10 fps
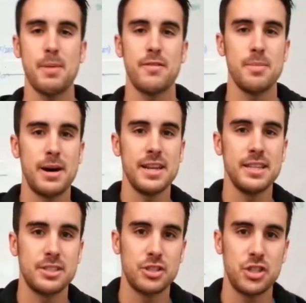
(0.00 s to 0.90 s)
Everybody,
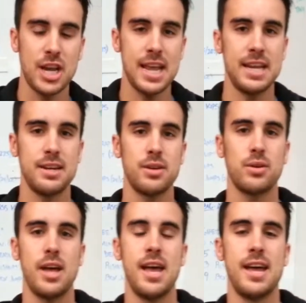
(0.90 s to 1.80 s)
this is Shane,
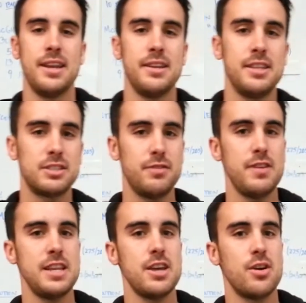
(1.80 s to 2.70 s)
and this
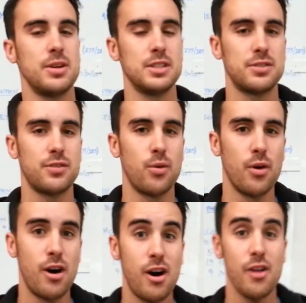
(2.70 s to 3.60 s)
video is
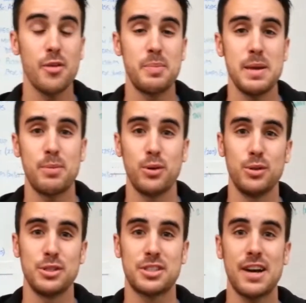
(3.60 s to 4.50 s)
for all the people
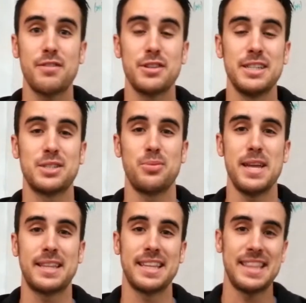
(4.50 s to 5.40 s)
who discovered this
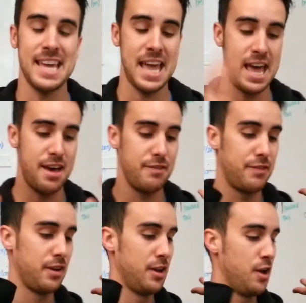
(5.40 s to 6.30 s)
week that they
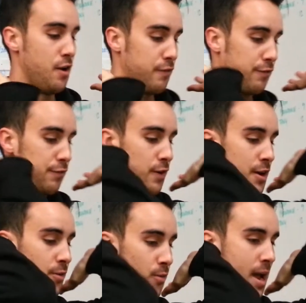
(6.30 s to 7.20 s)
have
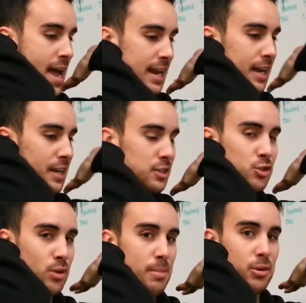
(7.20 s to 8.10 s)
front rack
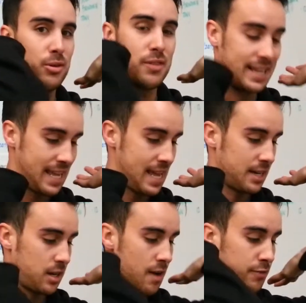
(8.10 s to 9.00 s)
trouble. They
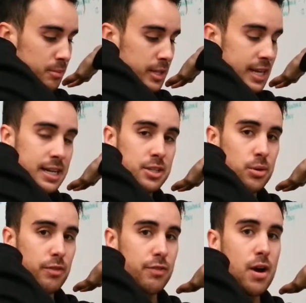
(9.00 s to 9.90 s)
can't comfortably get
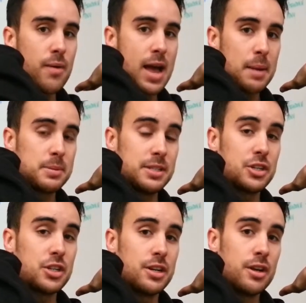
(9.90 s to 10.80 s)
into a front rack
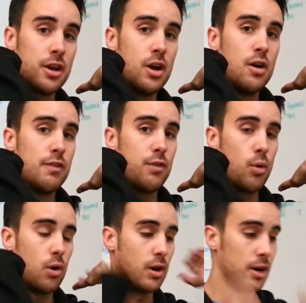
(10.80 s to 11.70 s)
position
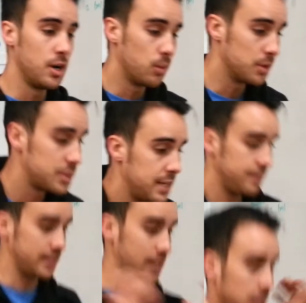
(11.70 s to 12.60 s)
for
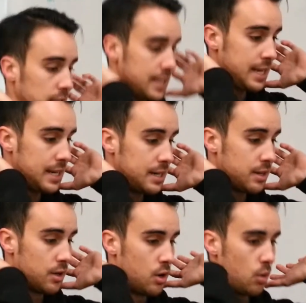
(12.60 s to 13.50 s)
receiving a clean
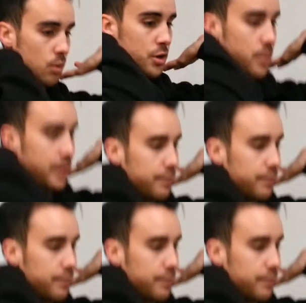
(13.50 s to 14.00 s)
or doing a